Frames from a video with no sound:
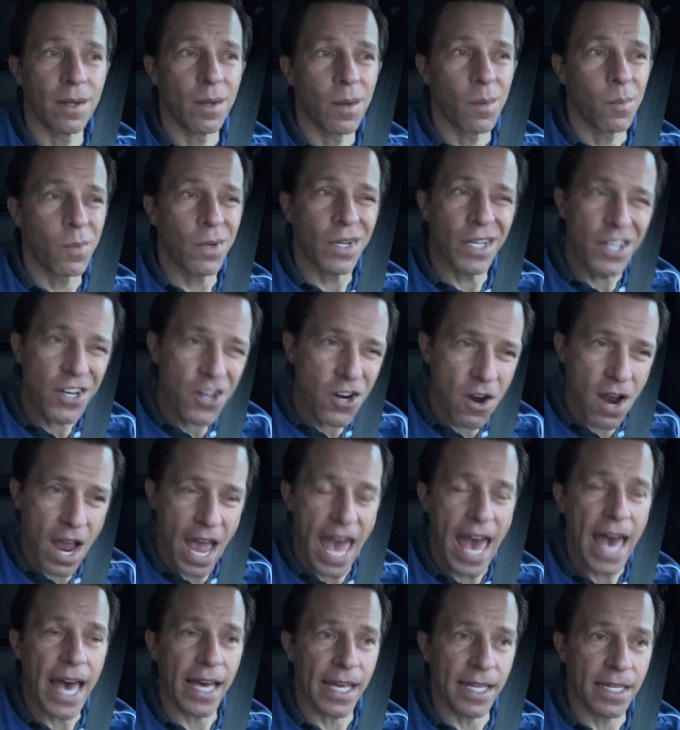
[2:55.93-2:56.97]
But in your
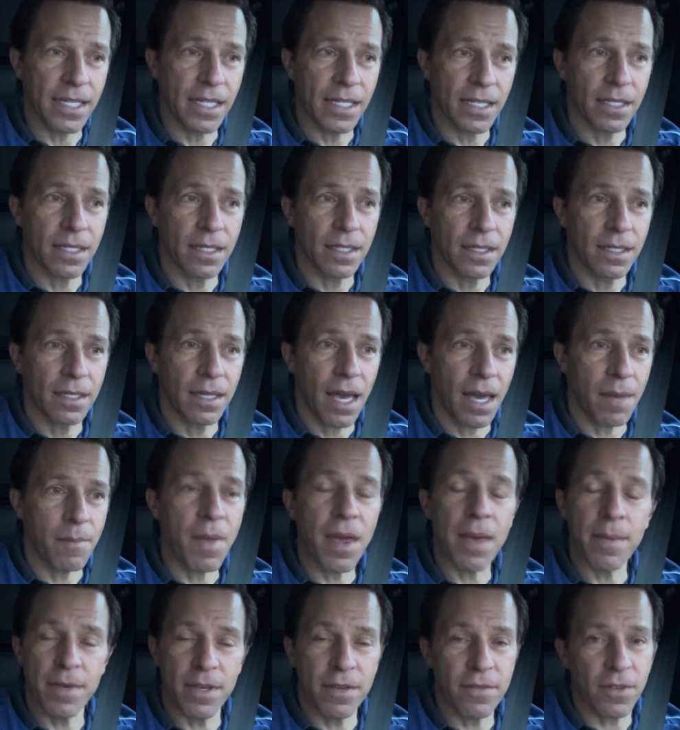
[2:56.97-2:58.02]
head, and
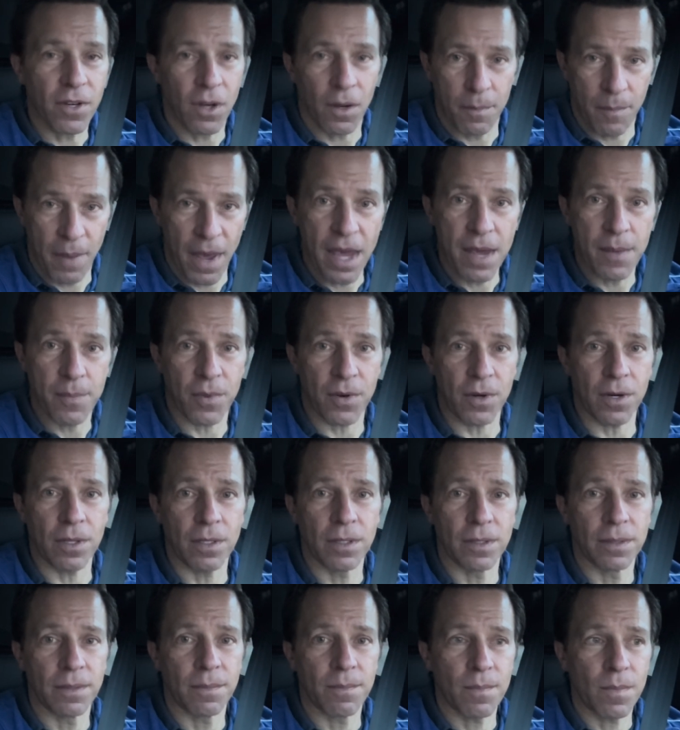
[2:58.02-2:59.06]
maybe even on paper,
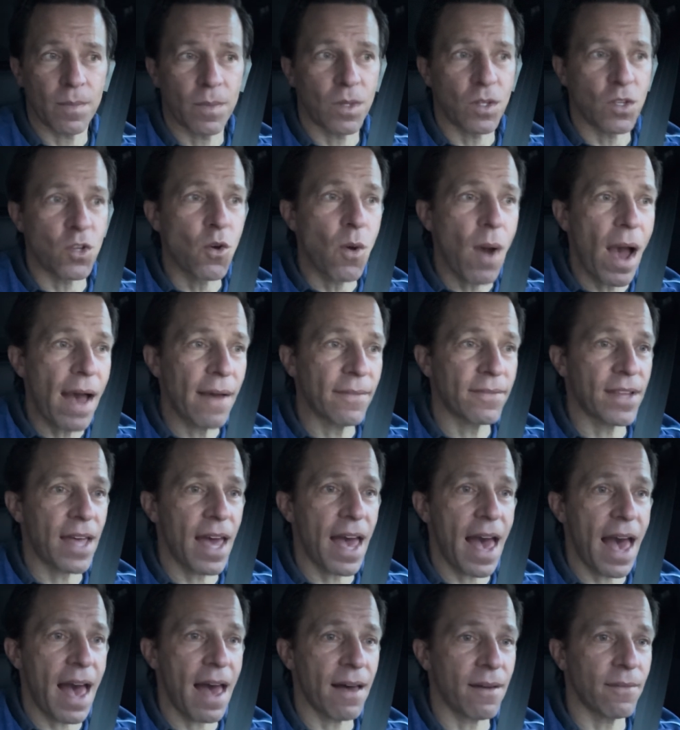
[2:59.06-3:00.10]
you have to
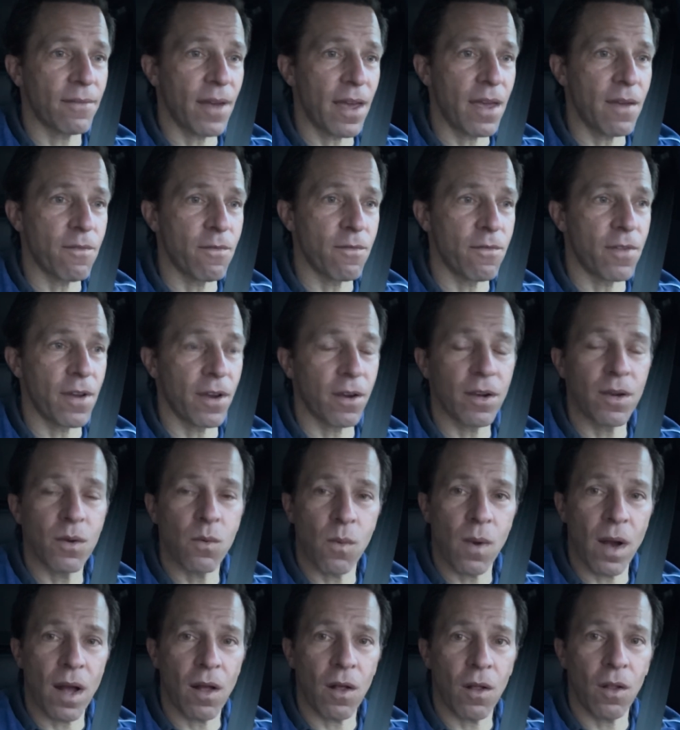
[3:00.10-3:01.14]
have a very
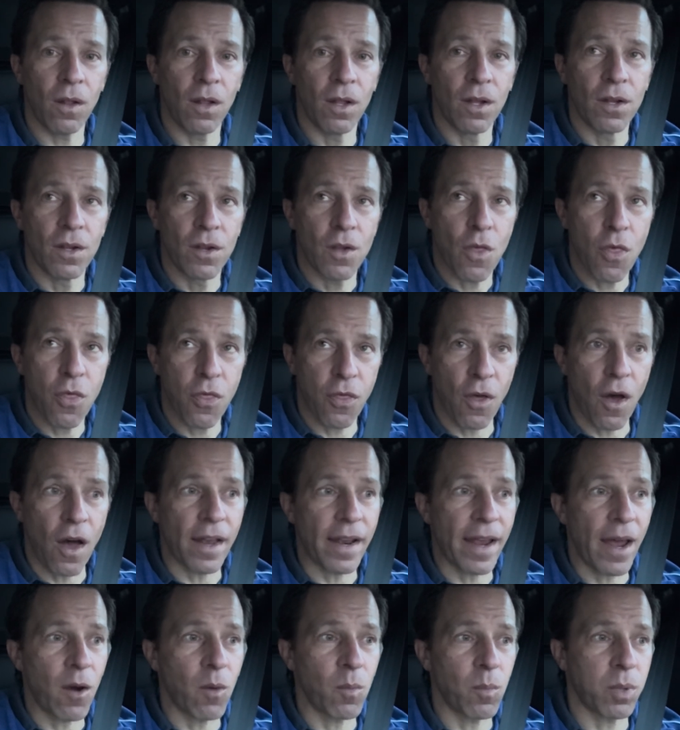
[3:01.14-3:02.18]
well thought
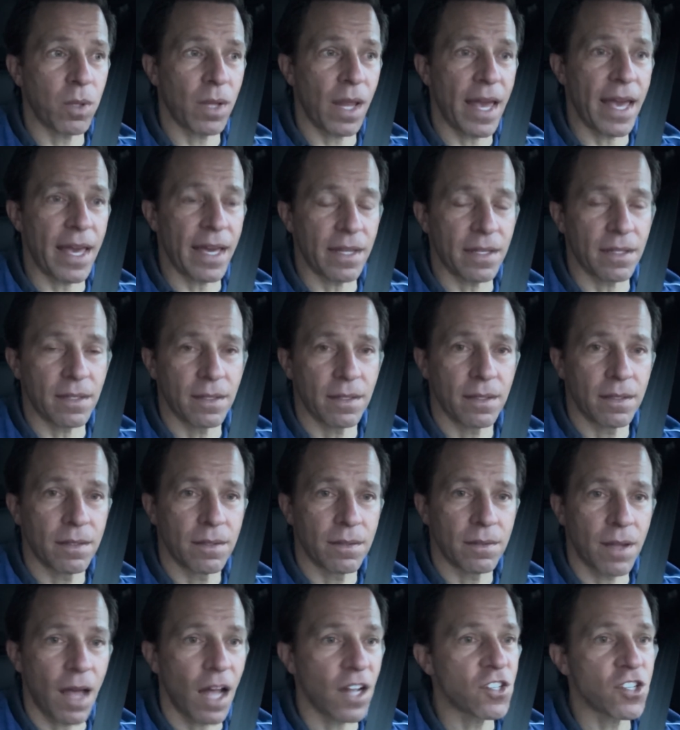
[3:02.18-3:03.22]
out plan.
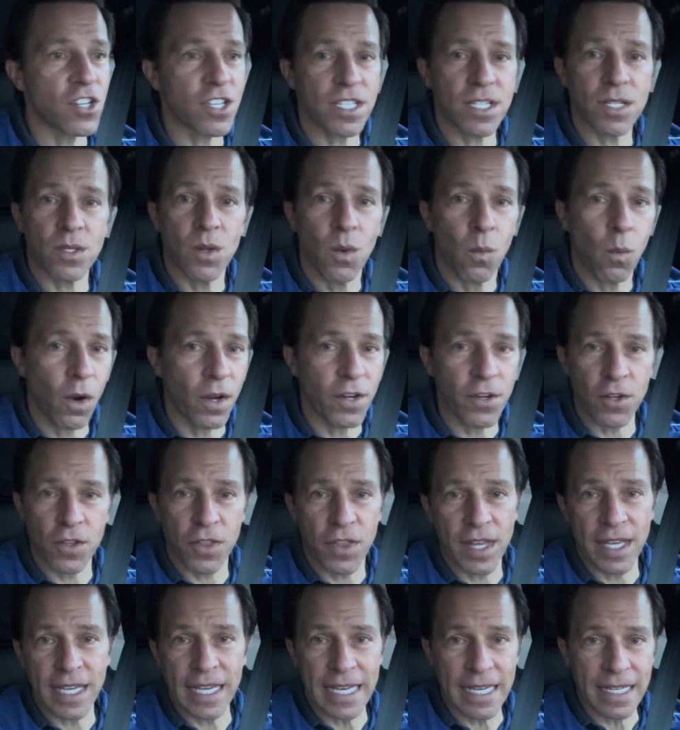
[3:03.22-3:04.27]
Not just what your
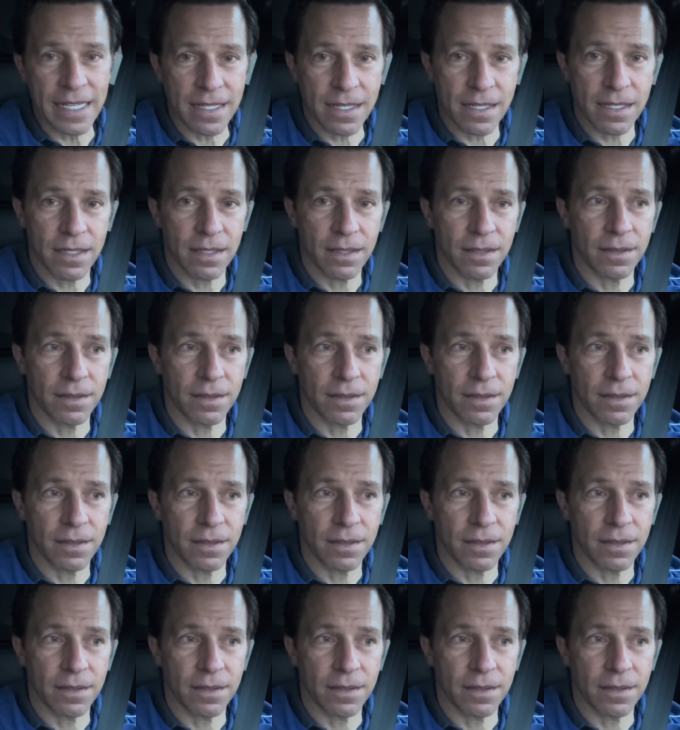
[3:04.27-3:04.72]
thing is,